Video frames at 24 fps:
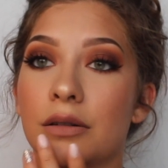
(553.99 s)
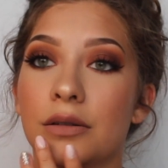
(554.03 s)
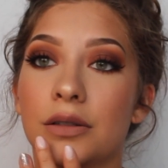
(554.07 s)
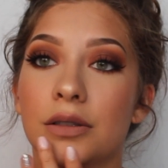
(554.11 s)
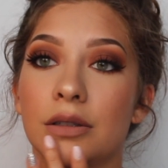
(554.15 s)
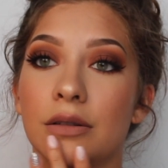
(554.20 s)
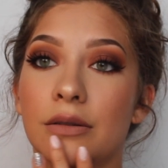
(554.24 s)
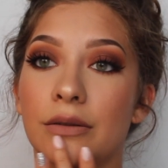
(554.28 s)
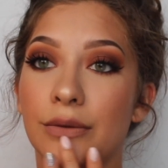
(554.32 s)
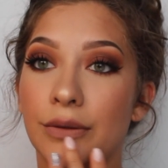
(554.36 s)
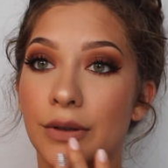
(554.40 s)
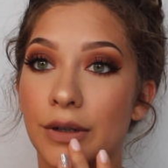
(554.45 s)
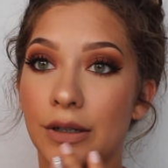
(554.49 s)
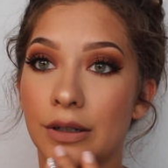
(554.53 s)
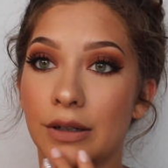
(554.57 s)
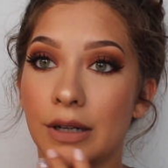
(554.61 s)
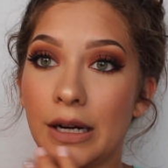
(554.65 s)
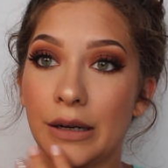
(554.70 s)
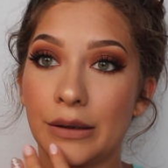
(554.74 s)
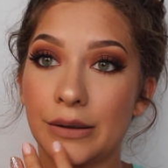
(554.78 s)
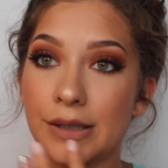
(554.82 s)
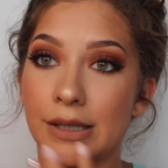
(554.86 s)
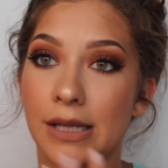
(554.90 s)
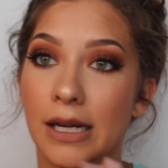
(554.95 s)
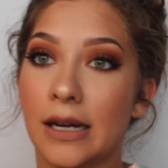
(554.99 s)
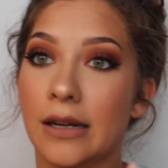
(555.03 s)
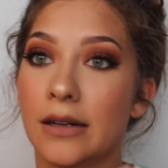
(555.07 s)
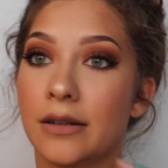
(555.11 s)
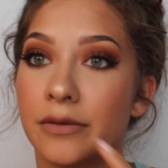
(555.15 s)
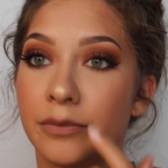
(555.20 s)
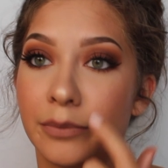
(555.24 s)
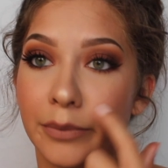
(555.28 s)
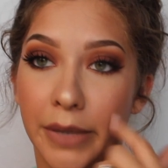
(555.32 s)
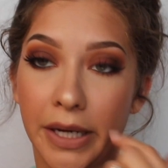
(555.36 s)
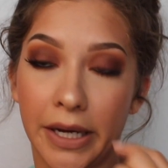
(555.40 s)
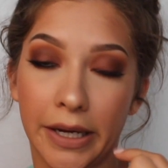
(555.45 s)
too far outside
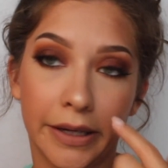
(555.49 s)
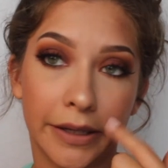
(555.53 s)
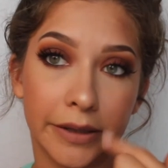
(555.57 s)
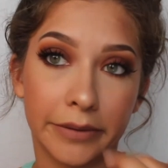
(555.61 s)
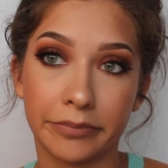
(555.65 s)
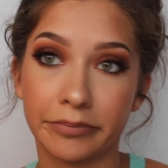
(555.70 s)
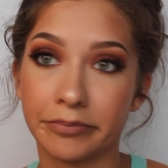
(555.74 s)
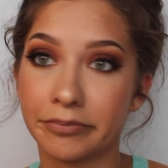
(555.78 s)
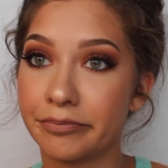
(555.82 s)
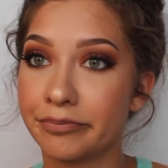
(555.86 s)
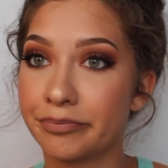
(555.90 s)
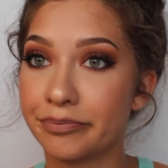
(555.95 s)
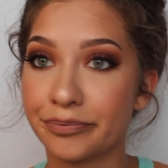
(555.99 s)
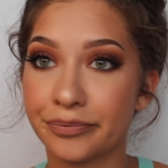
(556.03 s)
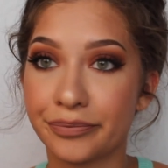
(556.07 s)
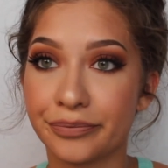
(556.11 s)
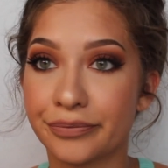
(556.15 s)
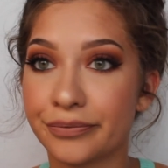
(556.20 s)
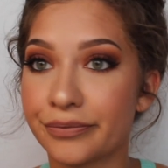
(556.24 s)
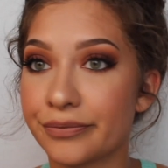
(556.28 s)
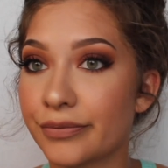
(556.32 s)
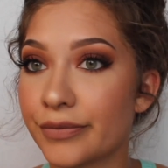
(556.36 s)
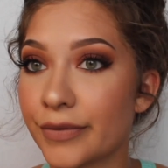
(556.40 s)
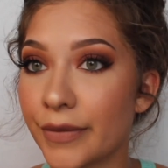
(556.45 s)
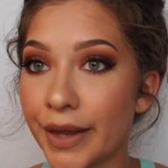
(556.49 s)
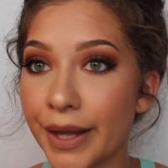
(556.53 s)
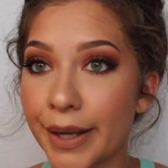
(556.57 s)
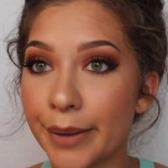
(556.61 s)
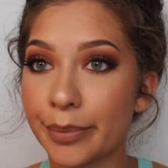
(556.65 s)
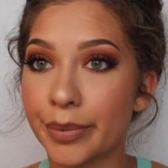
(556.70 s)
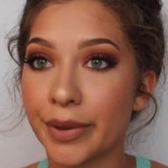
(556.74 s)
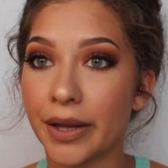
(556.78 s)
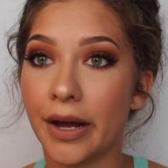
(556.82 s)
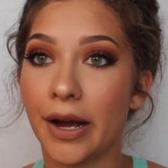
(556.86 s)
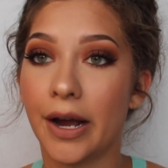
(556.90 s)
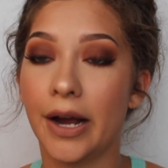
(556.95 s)
of my
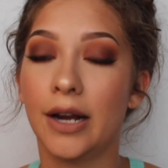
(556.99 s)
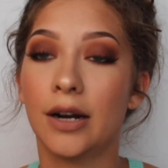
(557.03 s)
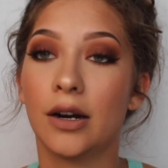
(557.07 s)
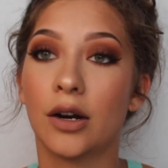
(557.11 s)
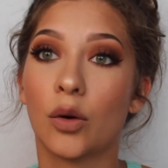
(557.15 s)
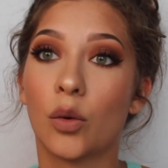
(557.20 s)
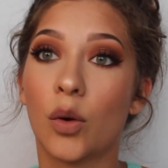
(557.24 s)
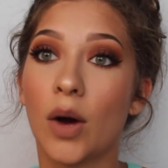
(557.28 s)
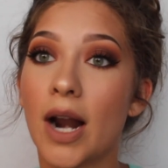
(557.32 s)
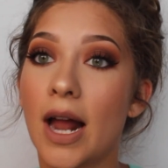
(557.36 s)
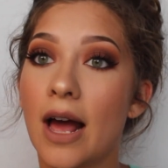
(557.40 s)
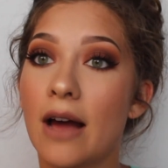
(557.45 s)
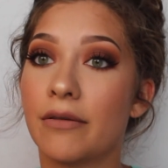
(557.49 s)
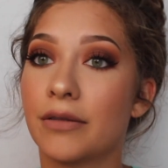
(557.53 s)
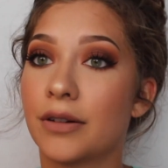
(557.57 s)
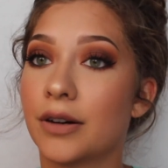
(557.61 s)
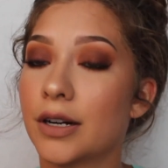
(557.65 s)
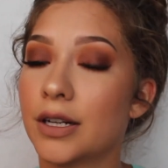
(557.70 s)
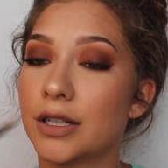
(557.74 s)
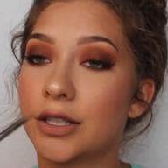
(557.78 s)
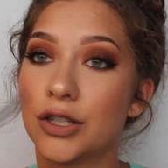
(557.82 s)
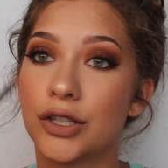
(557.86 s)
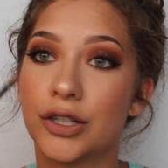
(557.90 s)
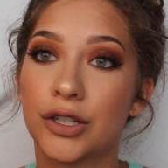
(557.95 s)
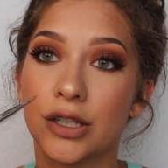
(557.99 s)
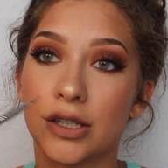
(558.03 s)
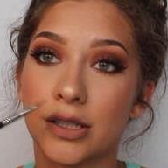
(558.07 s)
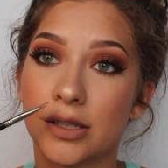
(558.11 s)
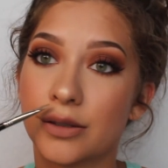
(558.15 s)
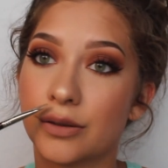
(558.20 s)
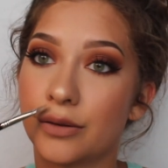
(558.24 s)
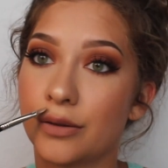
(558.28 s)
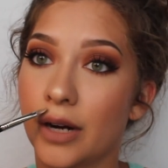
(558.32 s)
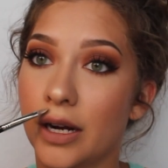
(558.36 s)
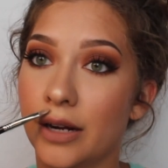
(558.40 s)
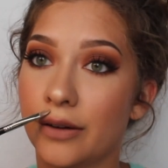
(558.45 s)
lip line or whatever. It's
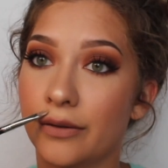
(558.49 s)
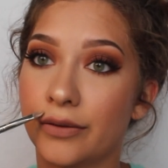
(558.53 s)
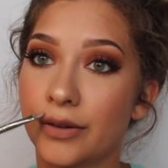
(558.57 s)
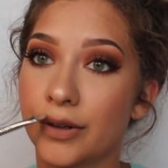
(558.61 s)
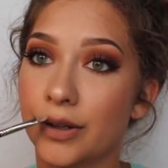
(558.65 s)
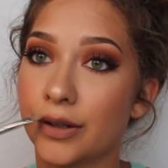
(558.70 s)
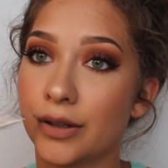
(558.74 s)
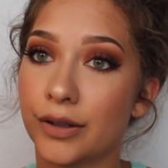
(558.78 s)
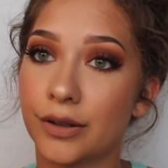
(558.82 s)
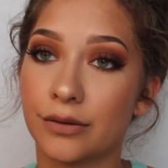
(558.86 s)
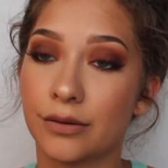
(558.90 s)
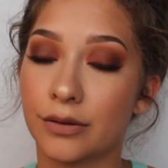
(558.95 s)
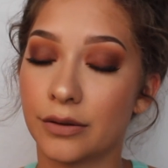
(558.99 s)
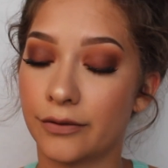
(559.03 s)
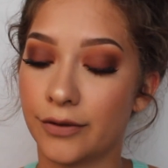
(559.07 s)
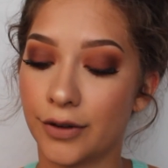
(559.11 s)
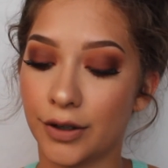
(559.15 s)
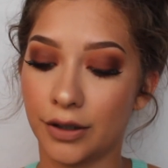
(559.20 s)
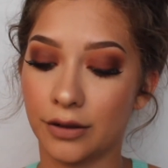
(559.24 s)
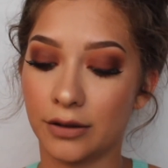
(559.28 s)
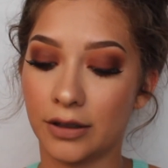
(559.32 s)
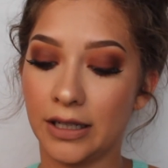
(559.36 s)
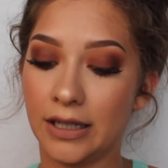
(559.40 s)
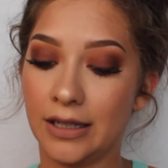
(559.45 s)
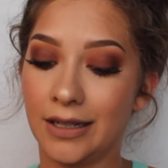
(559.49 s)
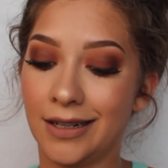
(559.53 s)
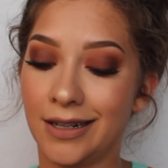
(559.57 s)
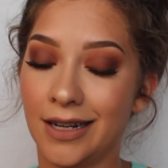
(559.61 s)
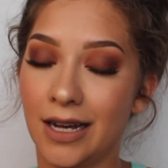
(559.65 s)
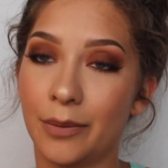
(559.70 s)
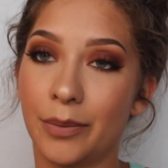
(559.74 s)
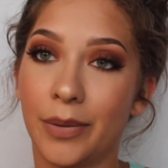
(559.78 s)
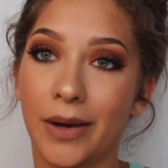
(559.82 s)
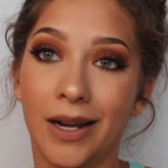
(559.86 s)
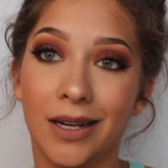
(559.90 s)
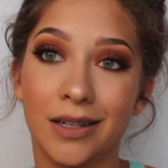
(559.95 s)
just great for cleaning
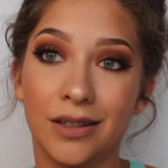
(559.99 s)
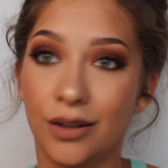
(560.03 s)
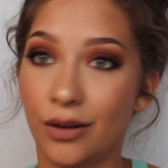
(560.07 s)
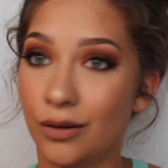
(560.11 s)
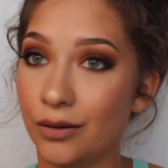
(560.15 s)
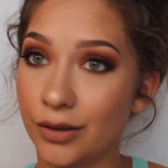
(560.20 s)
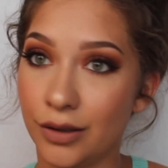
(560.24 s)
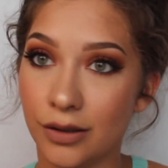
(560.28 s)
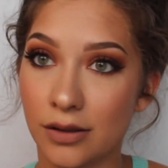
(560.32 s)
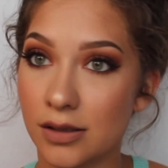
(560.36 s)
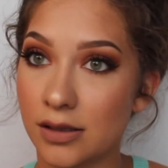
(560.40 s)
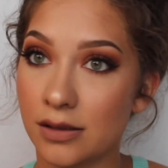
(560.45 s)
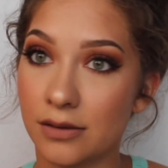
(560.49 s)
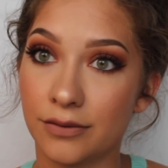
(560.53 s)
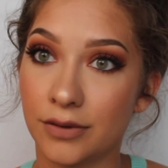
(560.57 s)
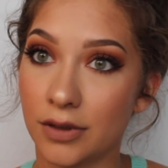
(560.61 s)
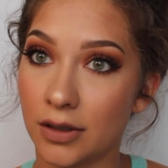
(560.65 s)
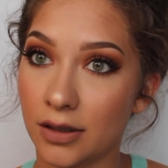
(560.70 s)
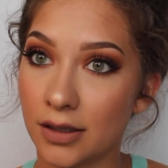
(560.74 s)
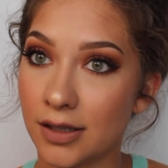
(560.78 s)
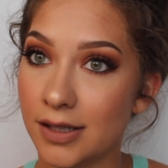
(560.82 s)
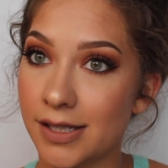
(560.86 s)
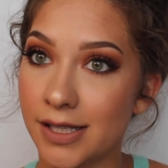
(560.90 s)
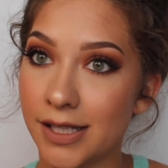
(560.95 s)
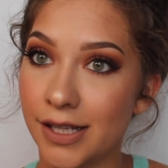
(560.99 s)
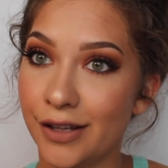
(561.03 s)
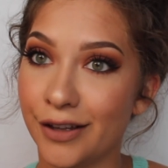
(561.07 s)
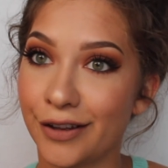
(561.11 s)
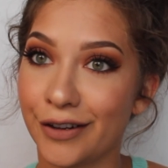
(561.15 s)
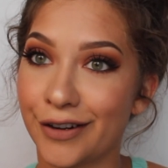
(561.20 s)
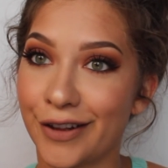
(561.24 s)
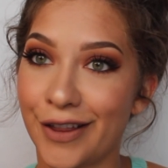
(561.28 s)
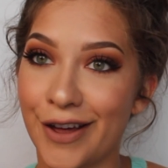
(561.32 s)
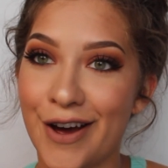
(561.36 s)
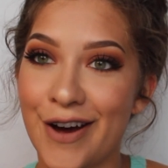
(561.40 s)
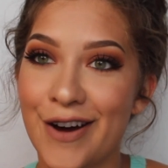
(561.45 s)
up. I don't use it for
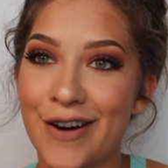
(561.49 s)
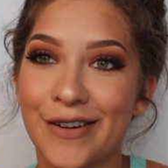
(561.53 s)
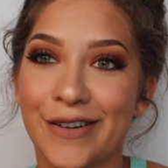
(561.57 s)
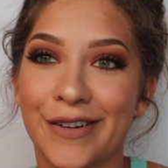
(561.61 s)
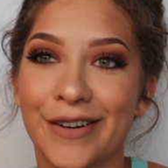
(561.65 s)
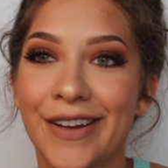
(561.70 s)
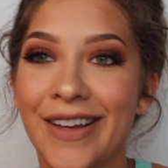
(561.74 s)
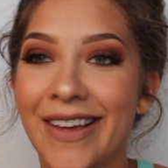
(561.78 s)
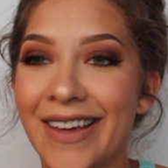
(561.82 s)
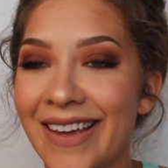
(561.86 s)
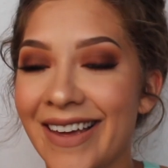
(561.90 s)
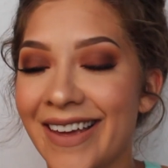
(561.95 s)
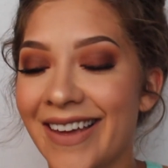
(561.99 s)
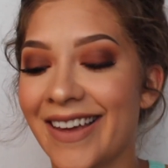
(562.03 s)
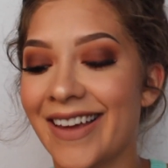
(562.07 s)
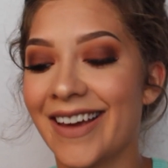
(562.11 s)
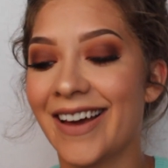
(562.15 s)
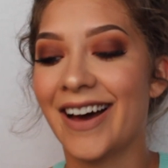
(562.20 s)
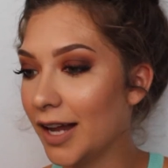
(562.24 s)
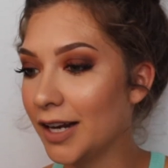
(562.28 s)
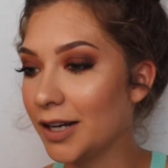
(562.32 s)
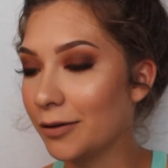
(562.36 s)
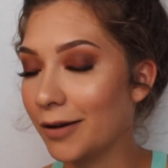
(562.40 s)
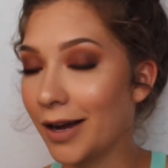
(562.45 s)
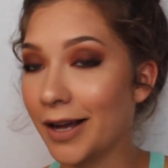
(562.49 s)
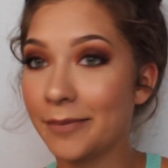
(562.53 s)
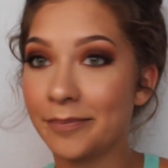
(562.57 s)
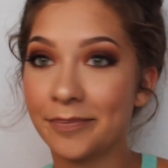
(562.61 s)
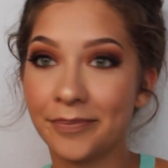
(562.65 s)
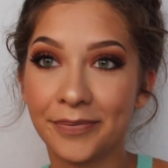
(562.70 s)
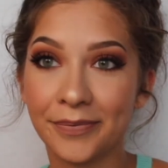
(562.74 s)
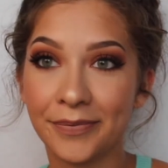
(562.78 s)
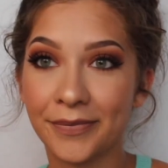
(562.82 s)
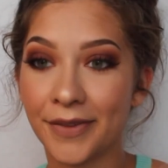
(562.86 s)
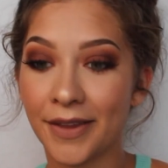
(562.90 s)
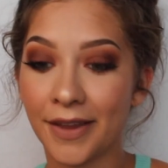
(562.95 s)
concealer though. Anyway,
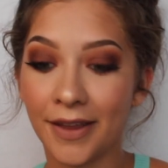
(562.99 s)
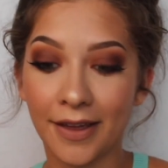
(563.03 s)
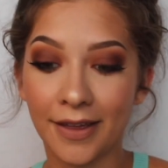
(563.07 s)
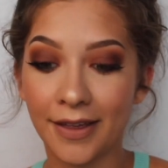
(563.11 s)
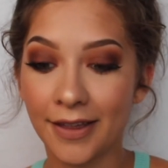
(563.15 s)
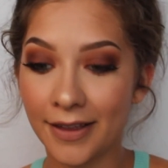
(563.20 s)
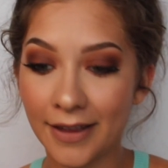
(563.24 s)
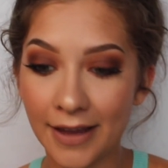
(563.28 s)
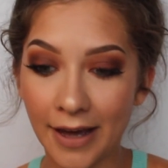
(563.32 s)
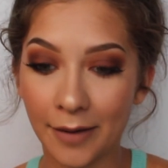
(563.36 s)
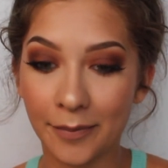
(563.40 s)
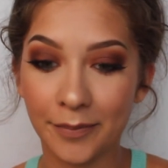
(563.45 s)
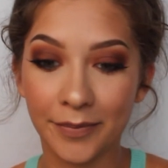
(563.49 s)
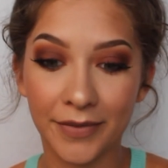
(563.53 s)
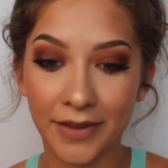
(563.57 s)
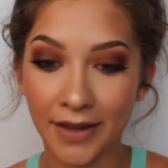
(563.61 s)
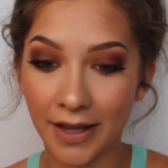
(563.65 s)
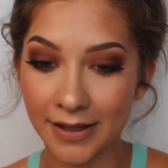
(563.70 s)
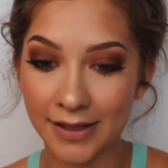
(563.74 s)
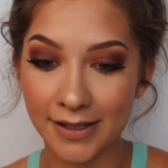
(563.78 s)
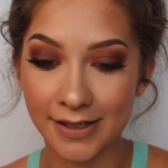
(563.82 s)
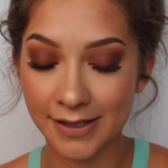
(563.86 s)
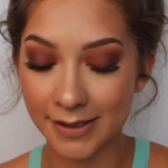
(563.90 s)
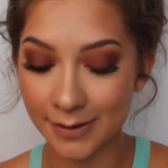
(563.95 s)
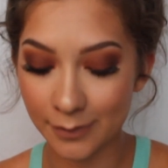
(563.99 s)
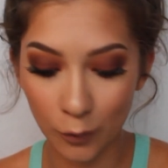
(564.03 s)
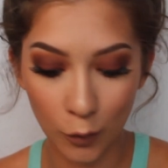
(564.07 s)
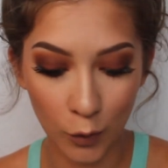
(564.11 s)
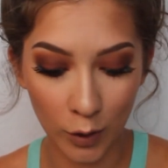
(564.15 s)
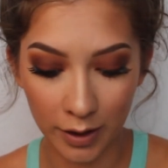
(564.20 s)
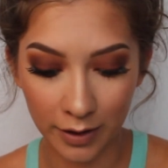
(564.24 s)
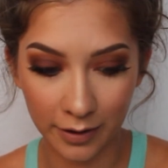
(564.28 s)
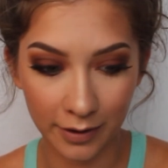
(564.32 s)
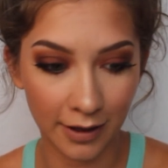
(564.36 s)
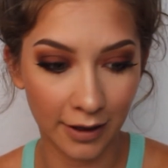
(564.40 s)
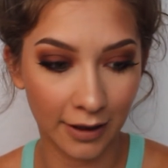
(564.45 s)
yeah, that's
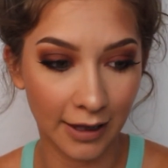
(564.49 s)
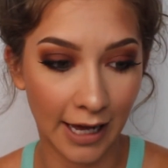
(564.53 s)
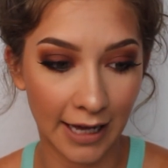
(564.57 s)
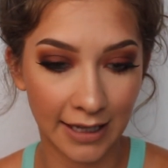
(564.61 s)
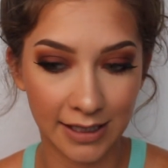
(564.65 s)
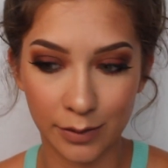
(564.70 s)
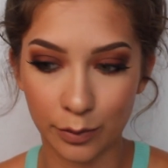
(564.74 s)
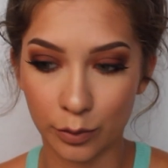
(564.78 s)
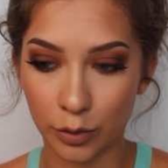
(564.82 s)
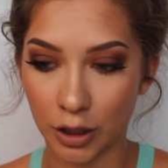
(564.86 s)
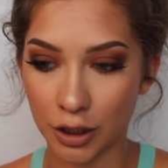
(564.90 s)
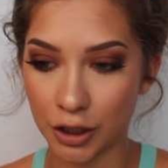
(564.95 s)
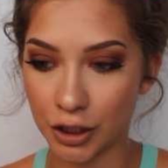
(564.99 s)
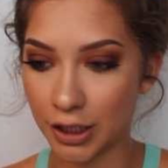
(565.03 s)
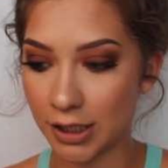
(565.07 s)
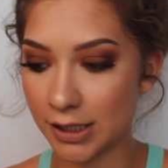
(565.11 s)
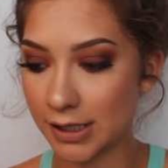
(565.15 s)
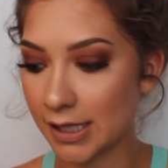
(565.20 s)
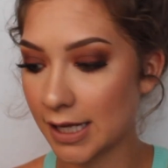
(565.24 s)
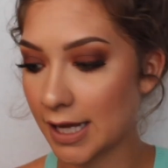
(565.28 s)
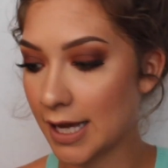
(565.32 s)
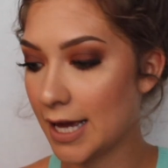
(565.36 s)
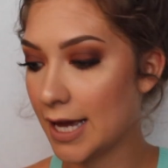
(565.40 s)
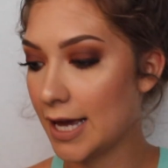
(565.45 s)
one of the last brushes.